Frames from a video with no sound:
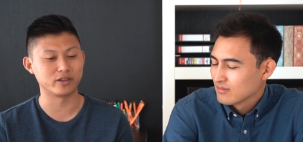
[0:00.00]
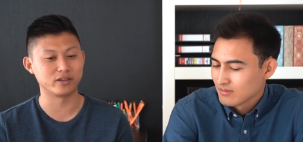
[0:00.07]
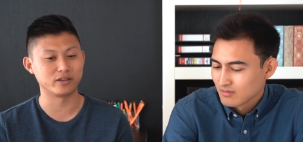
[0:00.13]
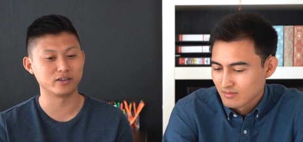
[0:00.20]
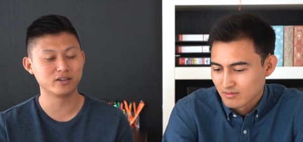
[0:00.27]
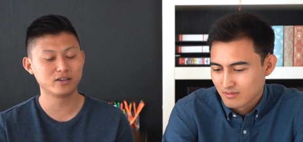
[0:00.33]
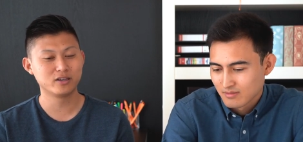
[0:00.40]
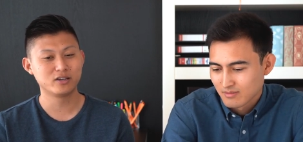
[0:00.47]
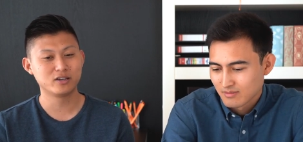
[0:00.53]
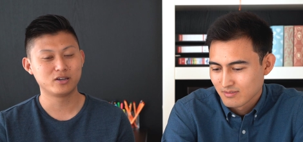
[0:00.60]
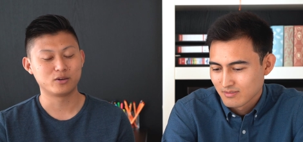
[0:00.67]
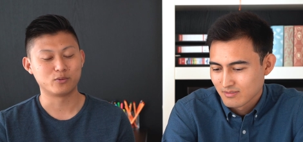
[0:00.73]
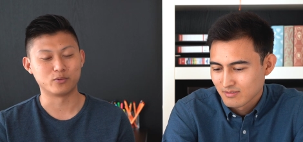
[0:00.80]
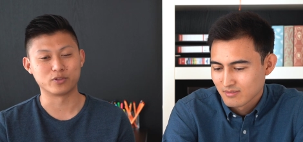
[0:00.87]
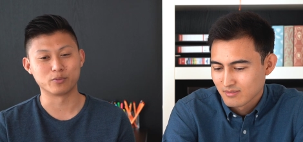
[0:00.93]
Speaker 1: a
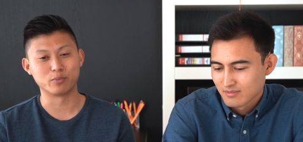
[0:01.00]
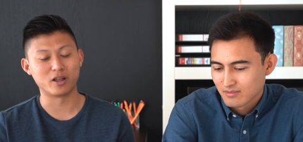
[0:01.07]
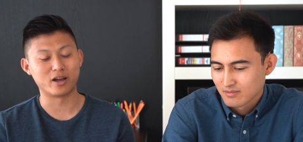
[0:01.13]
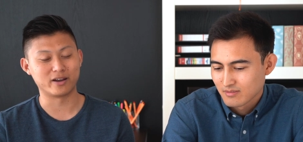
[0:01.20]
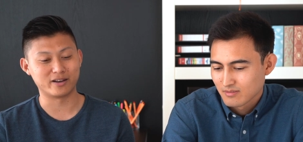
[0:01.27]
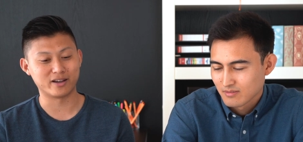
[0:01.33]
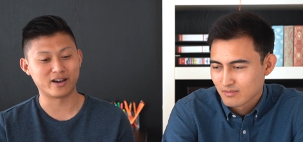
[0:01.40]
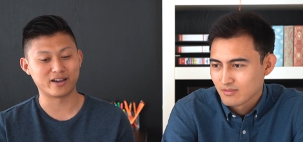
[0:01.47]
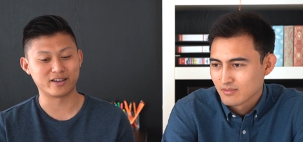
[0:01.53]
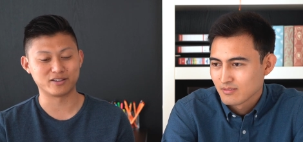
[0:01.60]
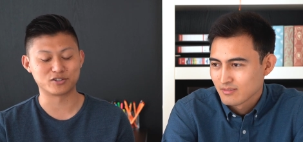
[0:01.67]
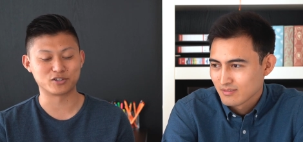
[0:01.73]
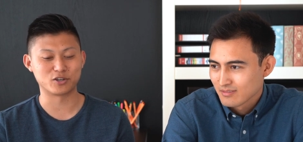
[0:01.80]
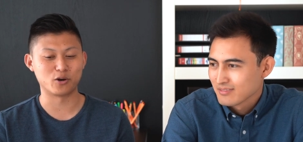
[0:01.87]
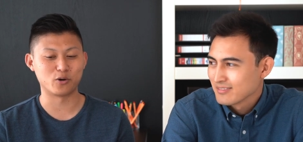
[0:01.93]
with a blind eye,
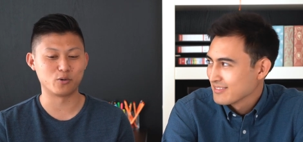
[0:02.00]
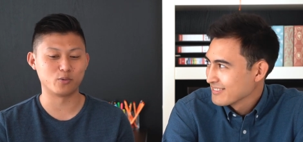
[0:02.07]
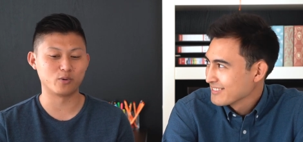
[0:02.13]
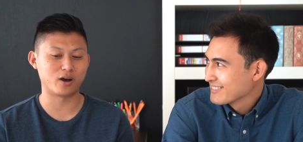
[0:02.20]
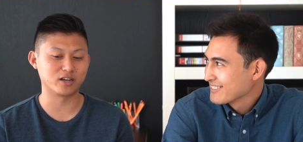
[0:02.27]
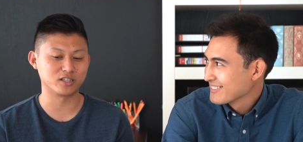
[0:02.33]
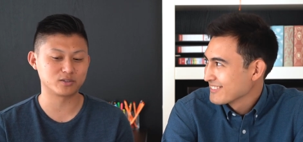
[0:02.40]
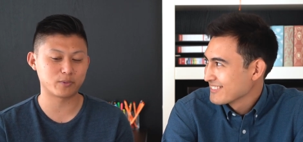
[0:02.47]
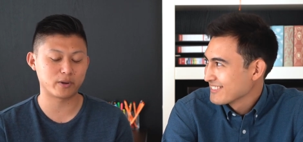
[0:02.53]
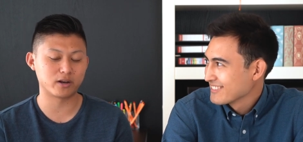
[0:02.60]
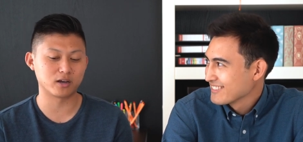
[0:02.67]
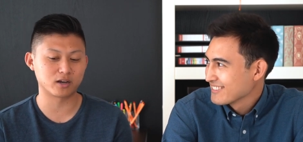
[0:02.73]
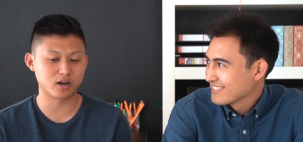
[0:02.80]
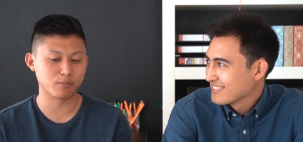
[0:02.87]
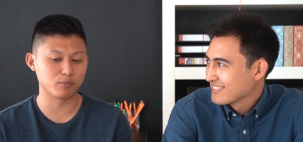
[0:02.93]
and so I spent
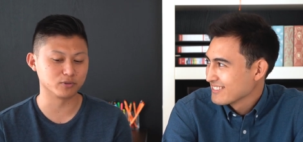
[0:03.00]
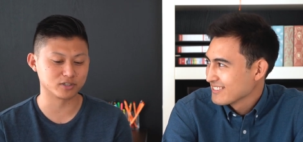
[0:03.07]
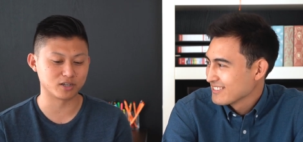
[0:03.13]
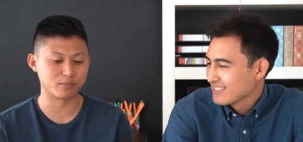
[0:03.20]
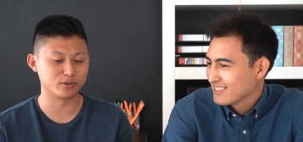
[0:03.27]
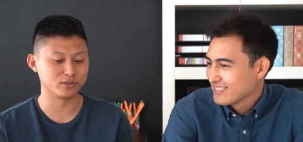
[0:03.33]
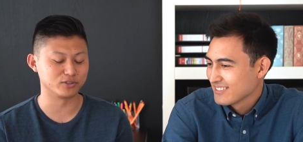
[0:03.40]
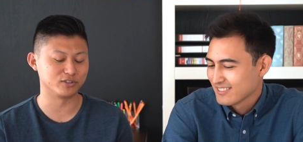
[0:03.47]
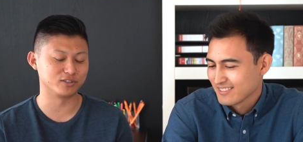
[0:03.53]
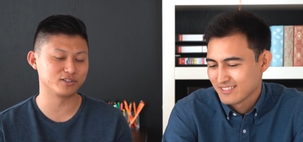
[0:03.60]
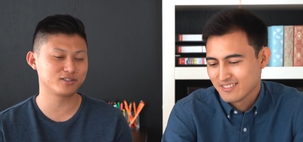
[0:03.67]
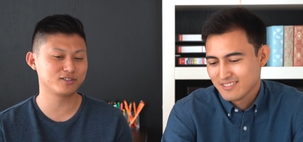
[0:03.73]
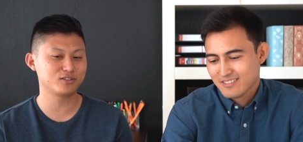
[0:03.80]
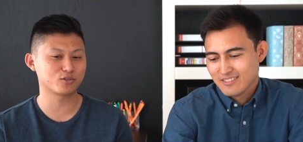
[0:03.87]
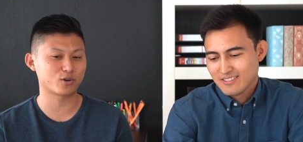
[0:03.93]
a couple summers
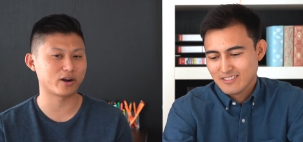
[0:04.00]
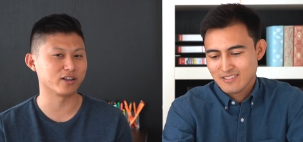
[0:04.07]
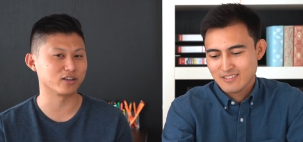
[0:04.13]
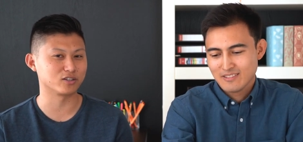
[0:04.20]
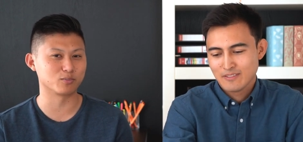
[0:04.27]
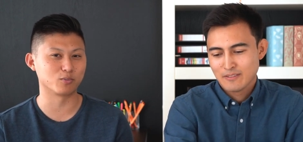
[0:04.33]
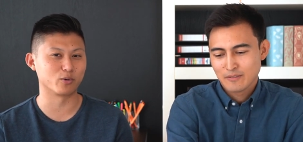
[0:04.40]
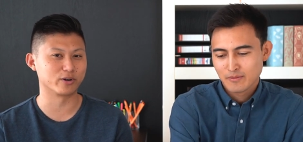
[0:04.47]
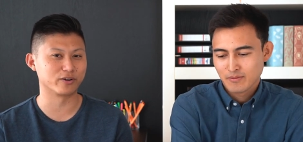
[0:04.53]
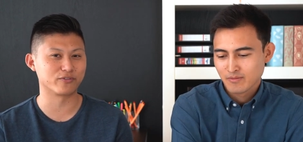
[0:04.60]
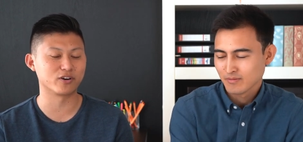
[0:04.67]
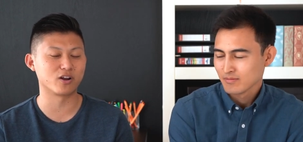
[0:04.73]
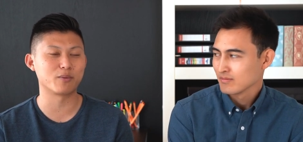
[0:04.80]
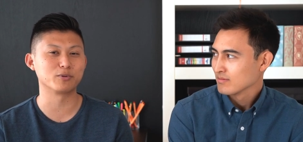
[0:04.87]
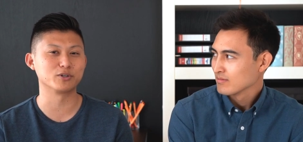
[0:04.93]
just trying to explore
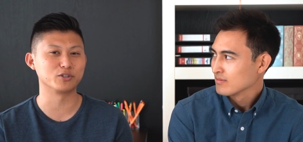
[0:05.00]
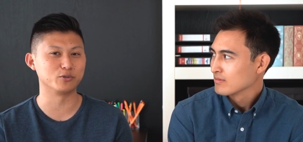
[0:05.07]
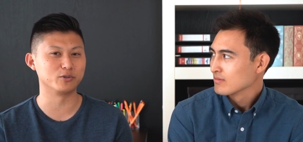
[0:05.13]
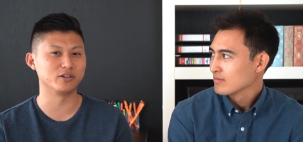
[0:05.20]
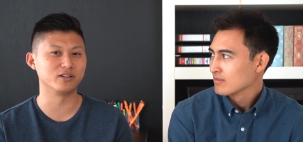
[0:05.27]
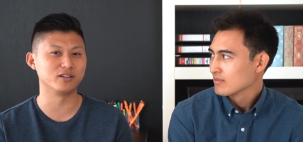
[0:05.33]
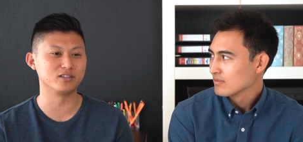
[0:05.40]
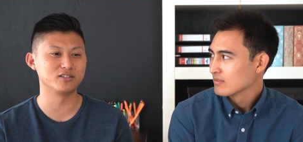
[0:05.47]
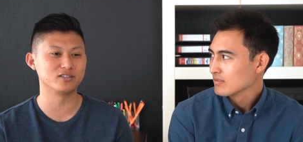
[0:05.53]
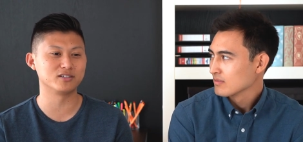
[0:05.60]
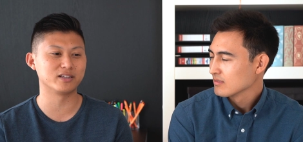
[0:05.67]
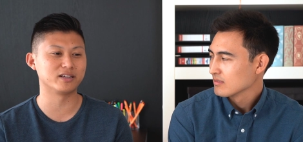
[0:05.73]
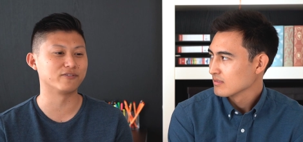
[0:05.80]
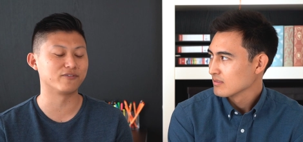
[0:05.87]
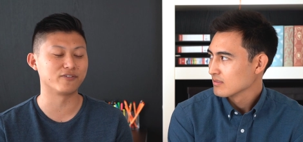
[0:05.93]
different
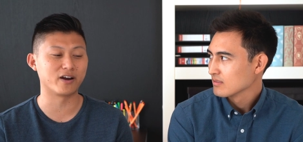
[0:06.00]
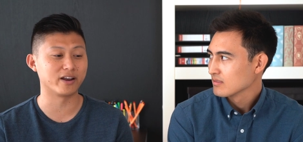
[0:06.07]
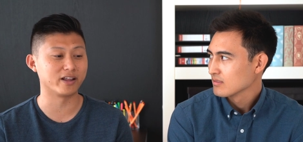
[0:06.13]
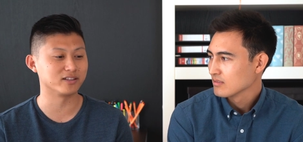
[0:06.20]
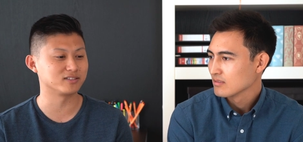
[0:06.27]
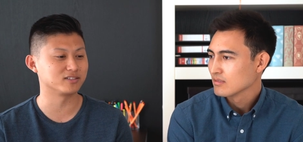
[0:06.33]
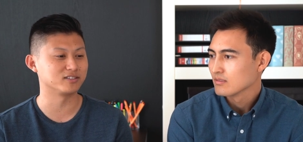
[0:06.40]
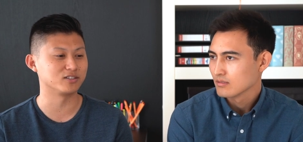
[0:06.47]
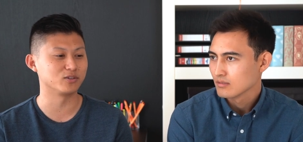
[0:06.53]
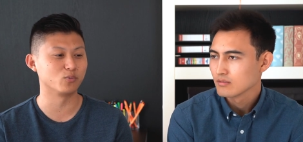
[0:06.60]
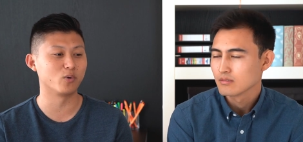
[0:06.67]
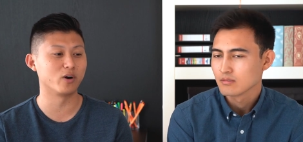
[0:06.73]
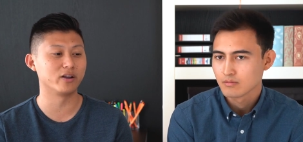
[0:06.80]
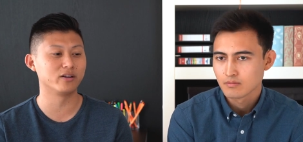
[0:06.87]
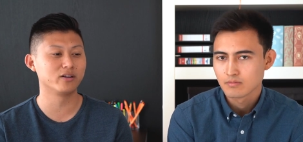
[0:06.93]
opportunities in finance to see
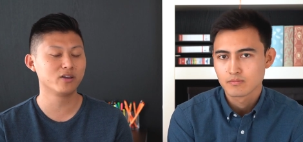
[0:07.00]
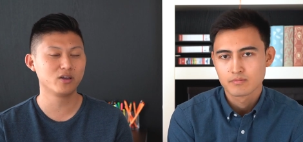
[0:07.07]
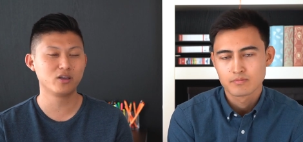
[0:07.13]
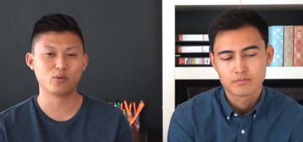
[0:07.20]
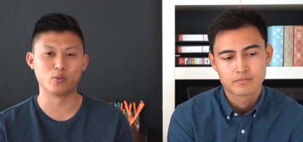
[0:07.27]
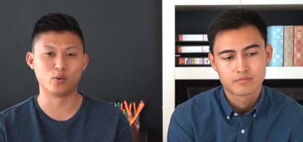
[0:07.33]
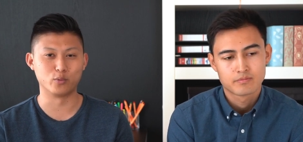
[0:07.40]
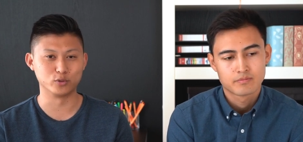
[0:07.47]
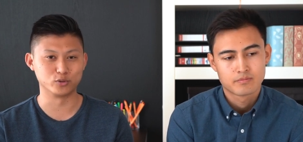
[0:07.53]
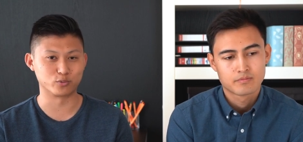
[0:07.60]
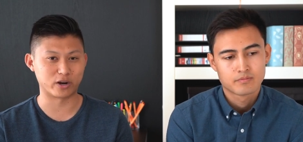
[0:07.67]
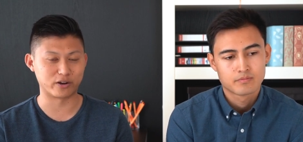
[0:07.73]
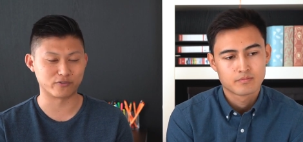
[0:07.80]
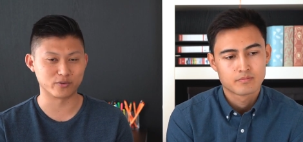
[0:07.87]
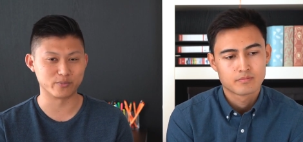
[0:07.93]
what what was
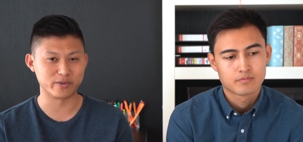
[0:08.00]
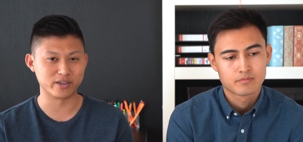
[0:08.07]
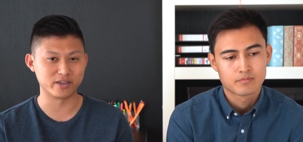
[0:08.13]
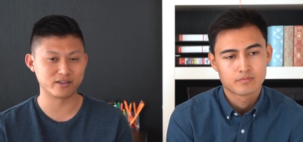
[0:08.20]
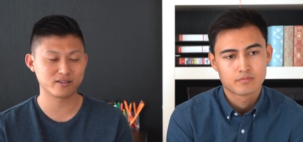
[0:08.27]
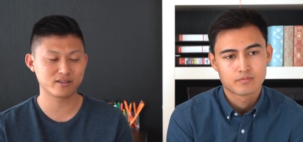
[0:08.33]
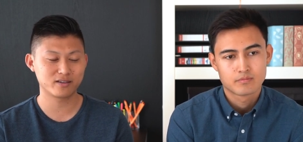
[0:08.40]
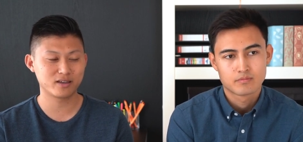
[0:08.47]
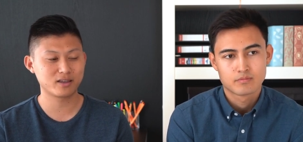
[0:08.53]
right for me.